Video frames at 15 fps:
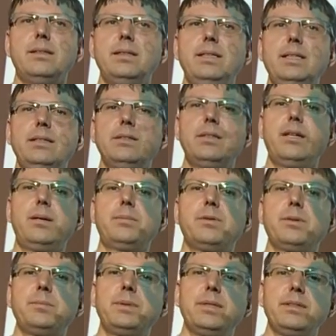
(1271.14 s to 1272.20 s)

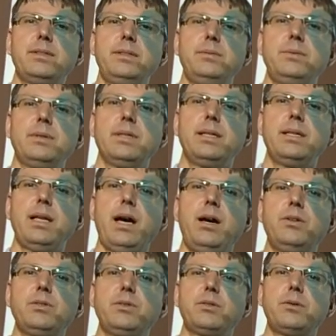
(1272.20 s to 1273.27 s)
interoperability will
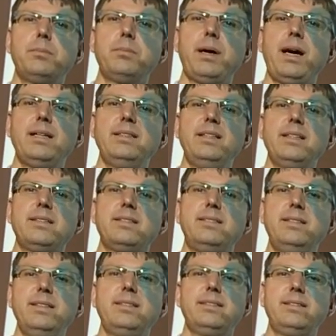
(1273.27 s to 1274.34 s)
allow to combine
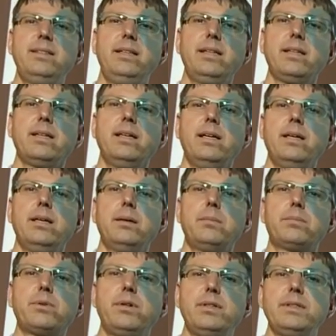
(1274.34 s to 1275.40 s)
existing
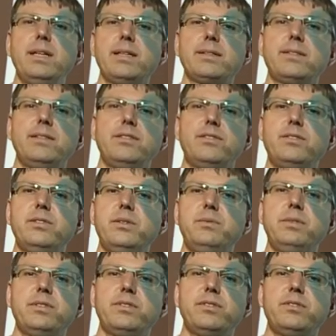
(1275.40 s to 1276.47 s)
products and
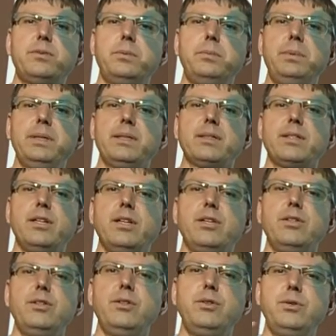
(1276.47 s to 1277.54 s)
services to build
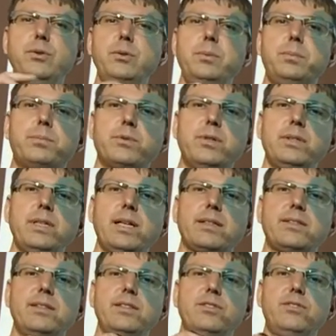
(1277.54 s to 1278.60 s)
new
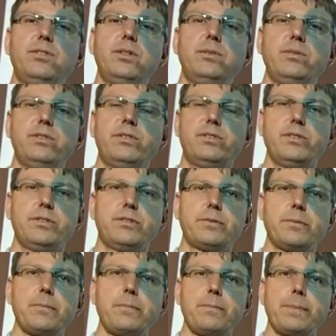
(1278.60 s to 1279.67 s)
products and services,
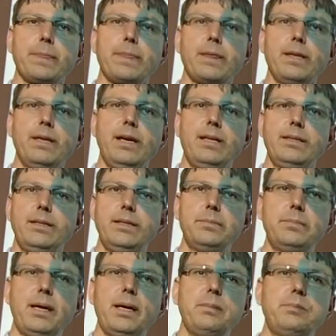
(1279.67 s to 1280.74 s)
and
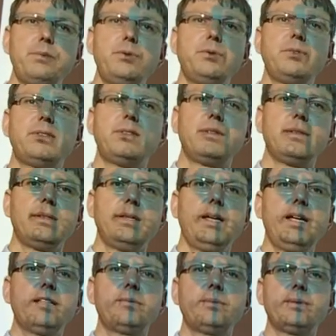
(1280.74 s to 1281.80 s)
thereby boost
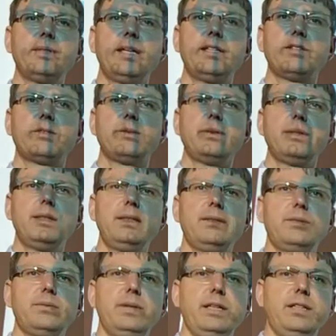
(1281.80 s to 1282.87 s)
exponential
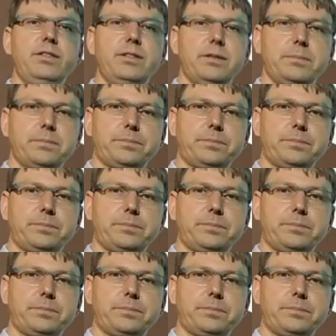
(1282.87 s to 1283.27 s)
innovation.